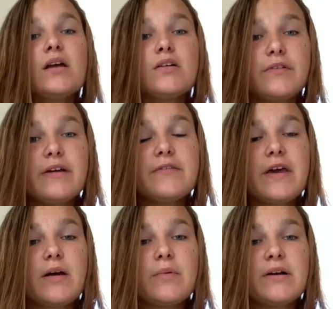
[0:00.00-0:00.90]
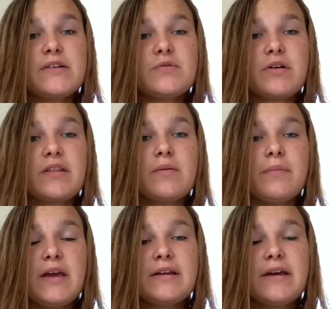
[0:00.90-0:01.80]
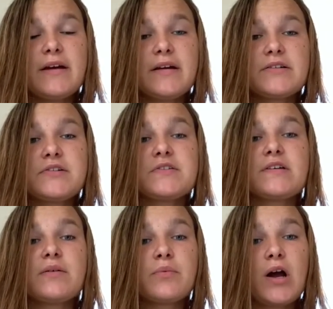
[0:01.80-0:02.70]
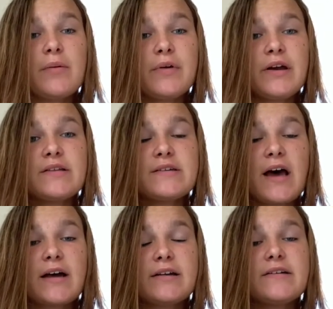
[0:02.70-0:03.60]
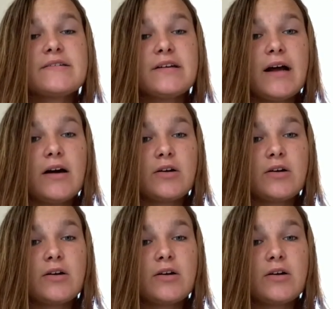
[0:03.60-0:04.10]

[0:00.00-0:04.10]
Rafe Cameron is one of the main characters and a primary antagonist in Outer